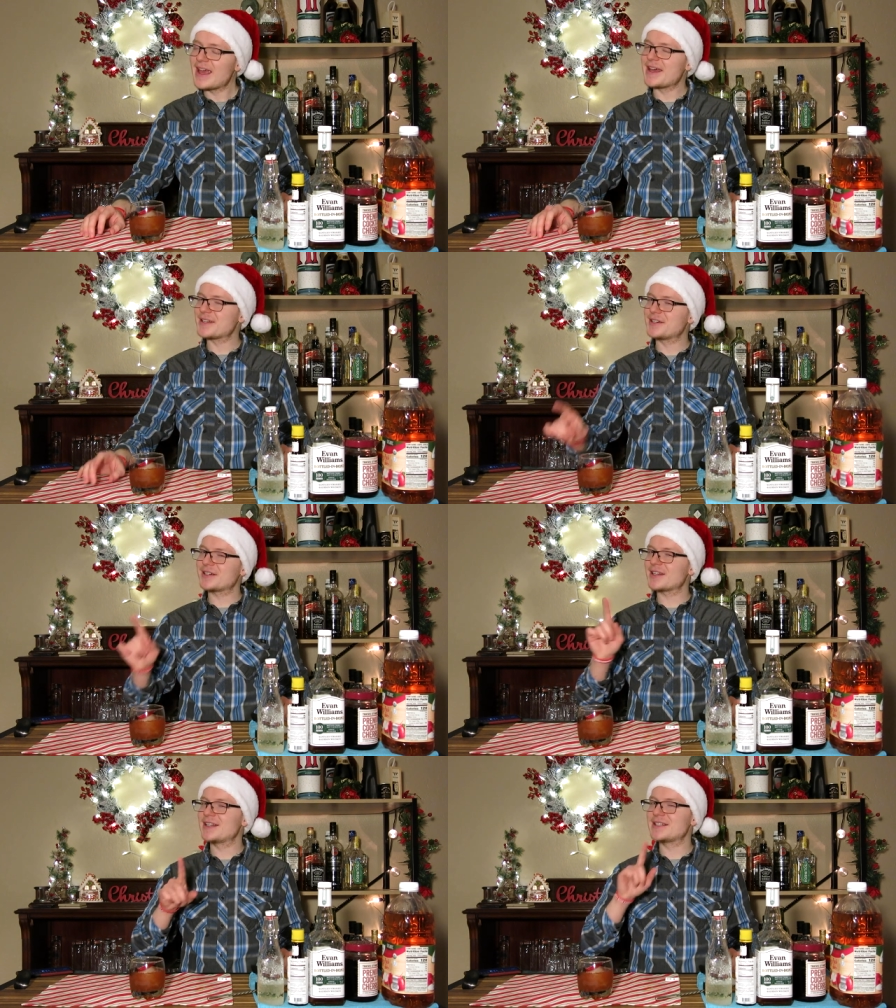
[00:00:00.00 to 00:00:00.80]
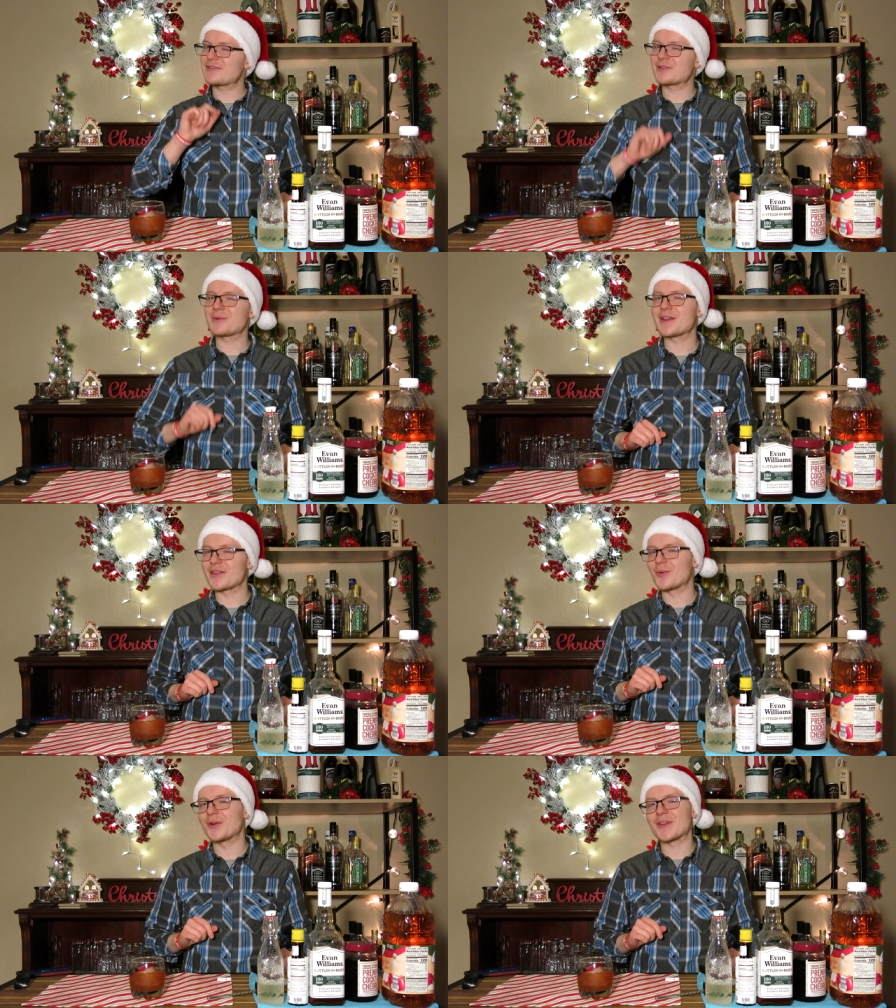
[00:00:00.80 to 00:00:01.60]
And good in a different way
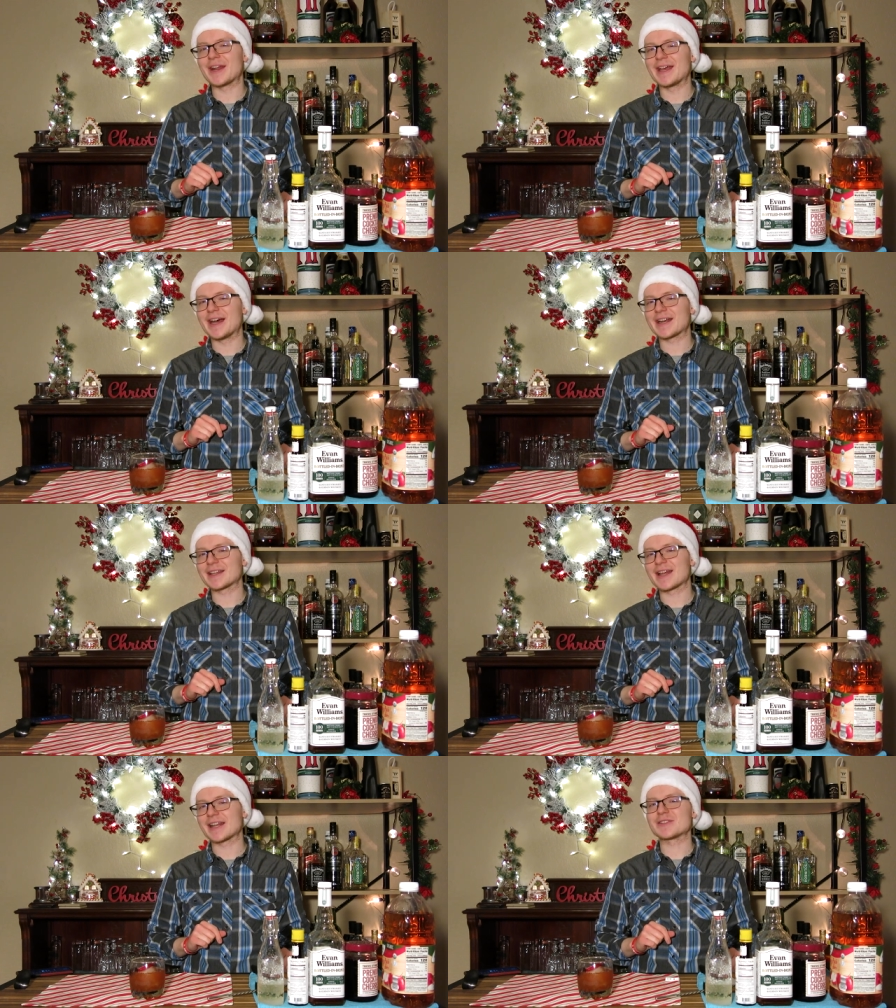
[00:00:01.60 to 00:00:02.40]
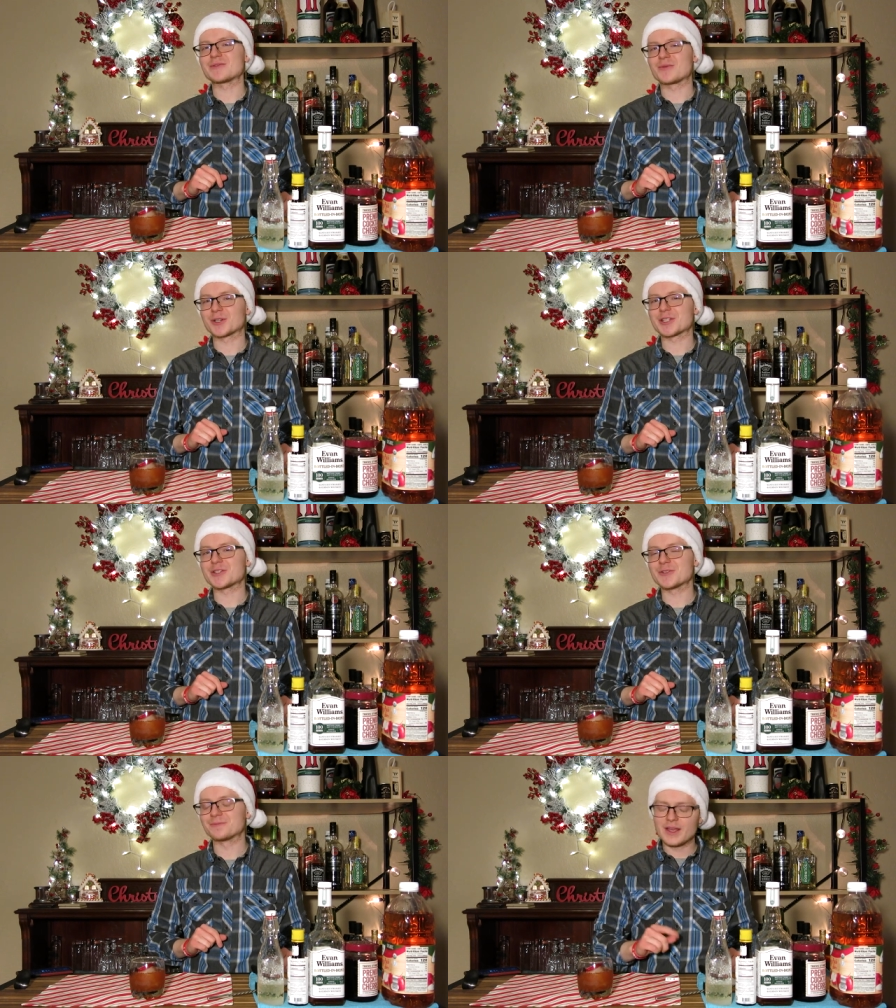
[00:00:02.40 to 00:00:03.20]
than the one that I had at Latitude
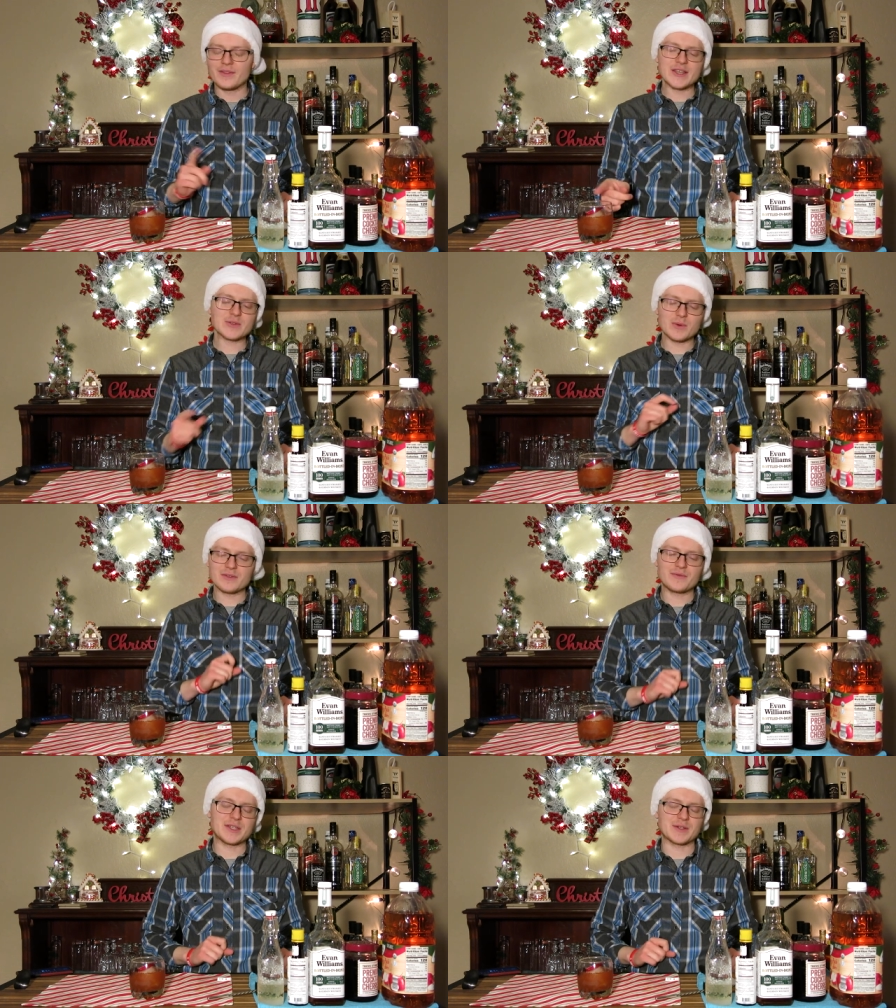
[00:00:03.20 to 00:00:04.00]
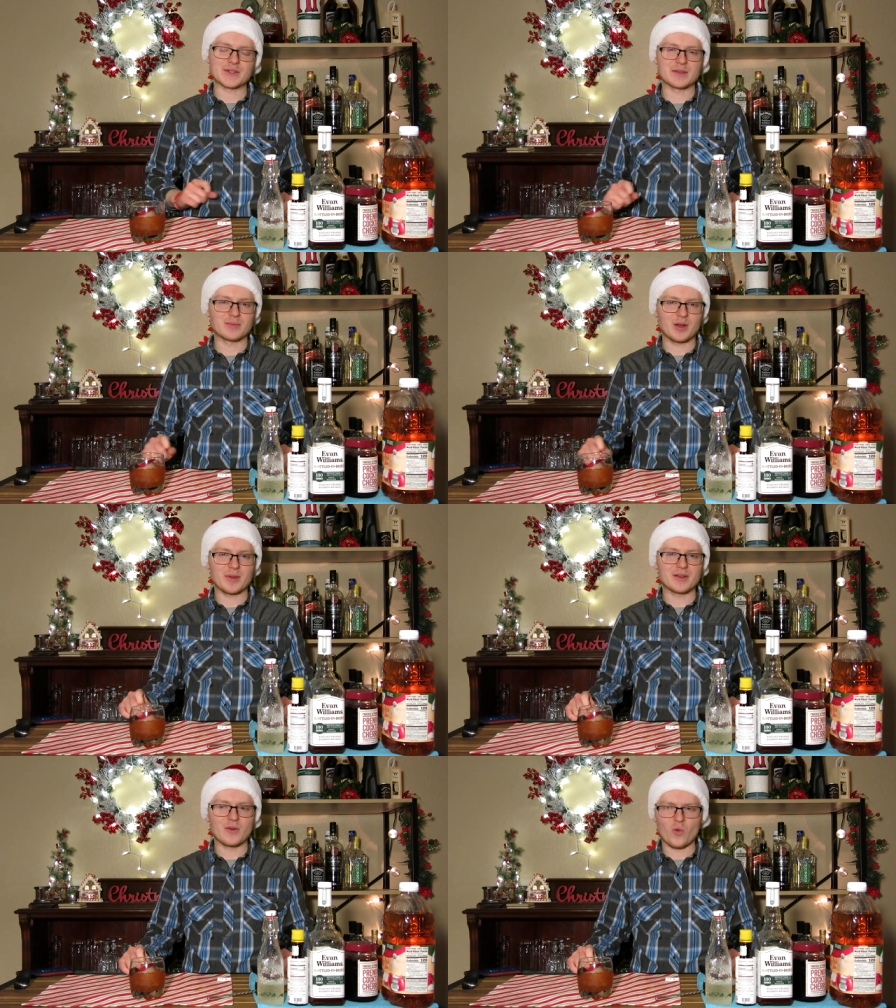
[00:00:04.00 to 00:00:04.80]
42. This one features the
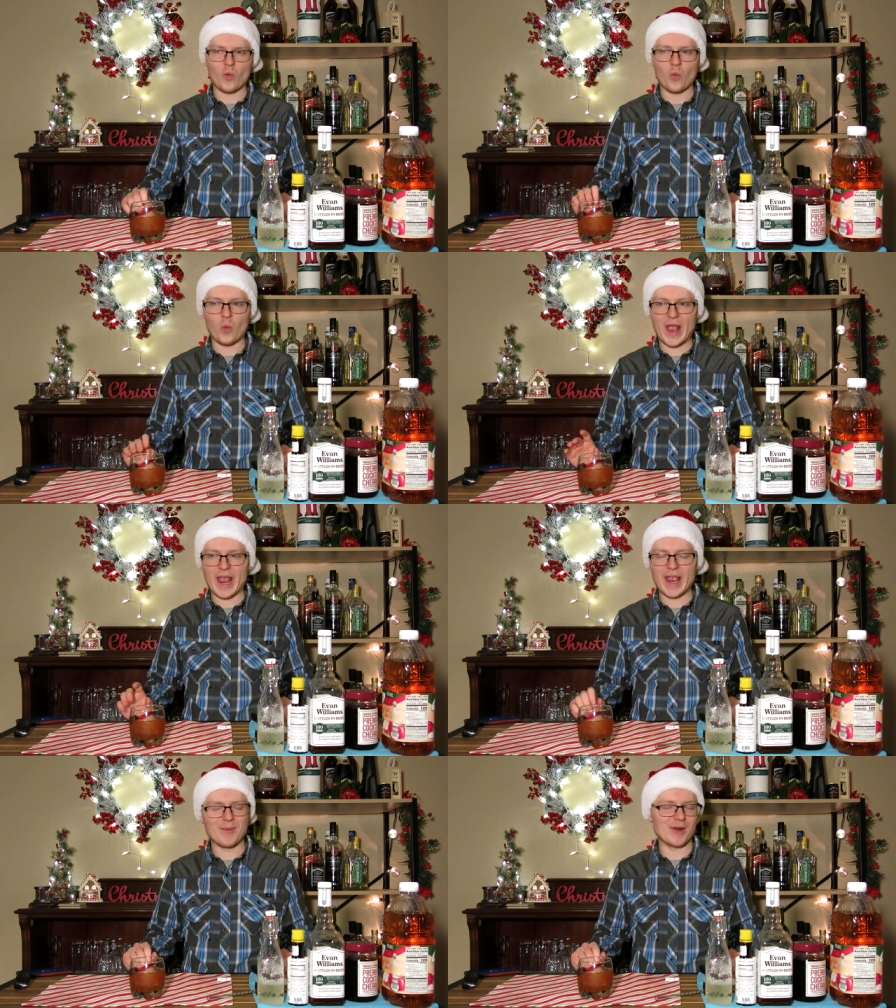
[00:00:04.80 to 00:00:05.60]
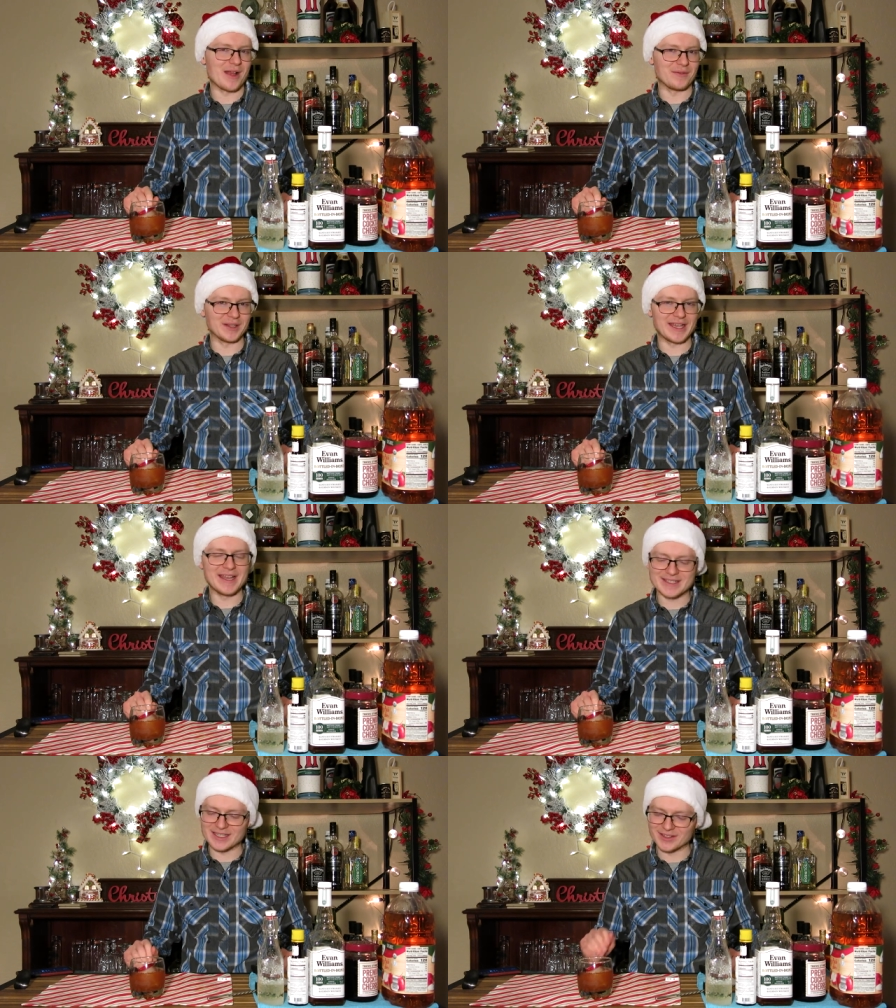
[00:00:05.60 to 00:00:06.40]
bourbon way more heavily.
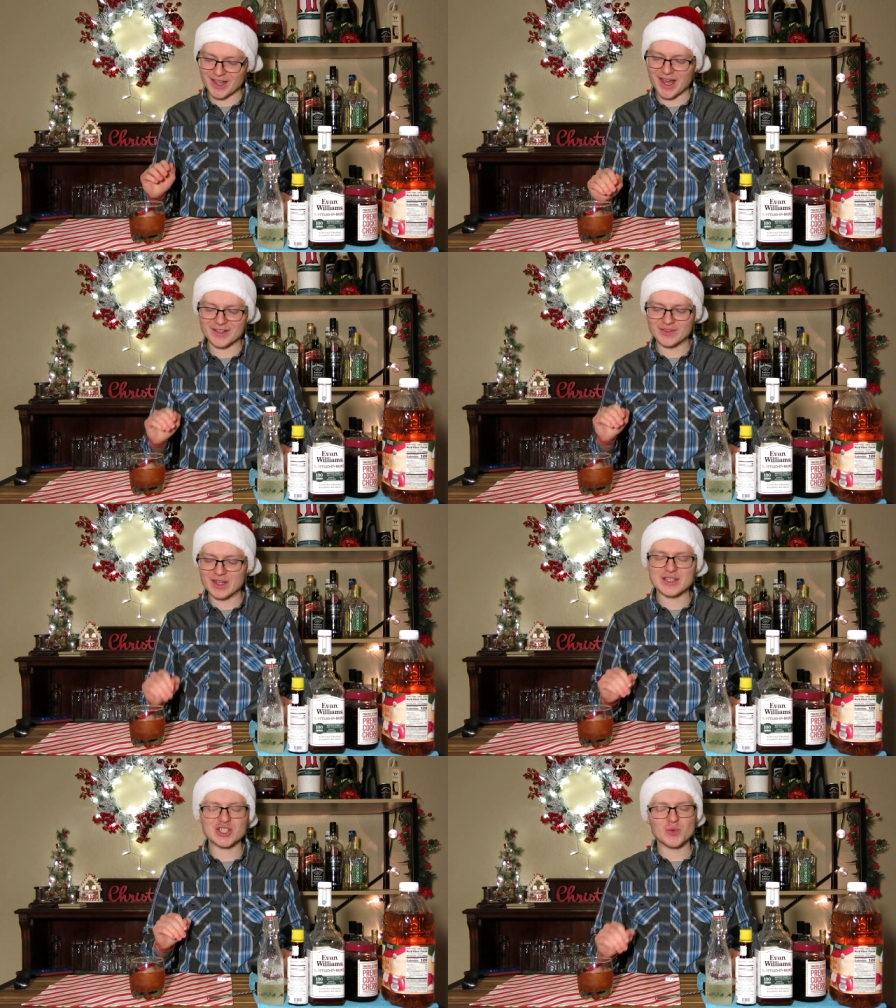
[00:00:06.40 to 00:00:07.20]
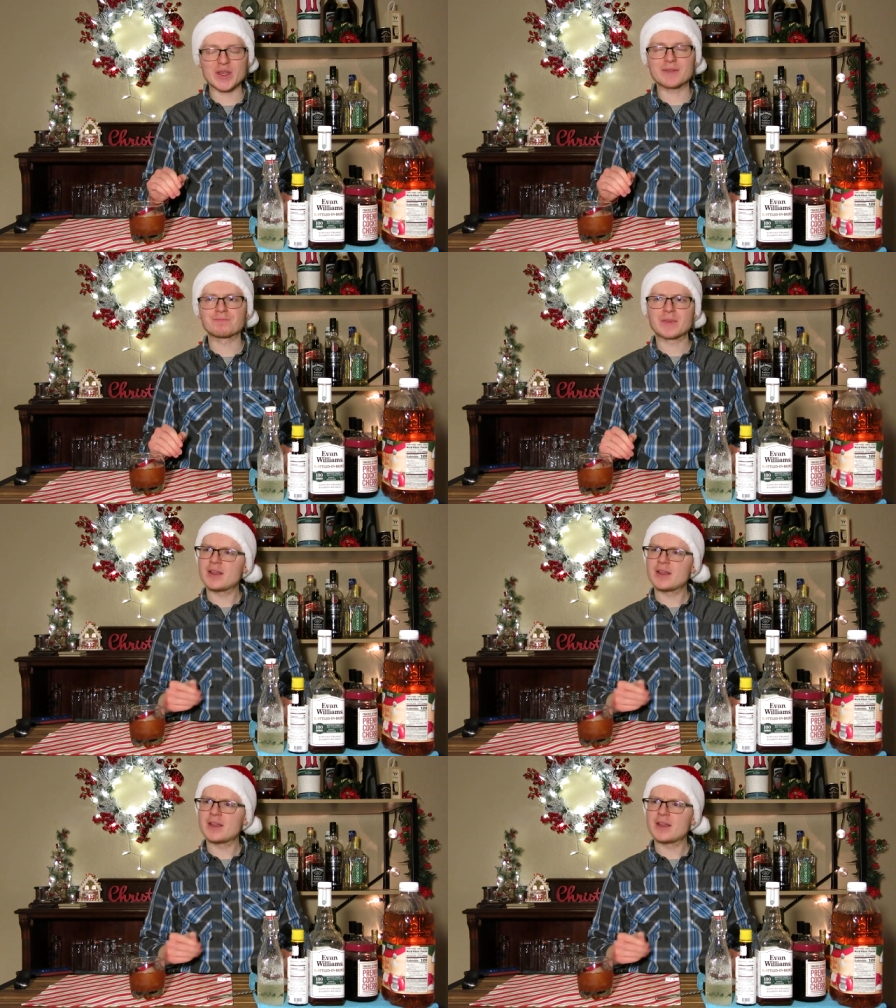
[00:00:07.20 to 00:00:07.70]
It's a lot less sweet.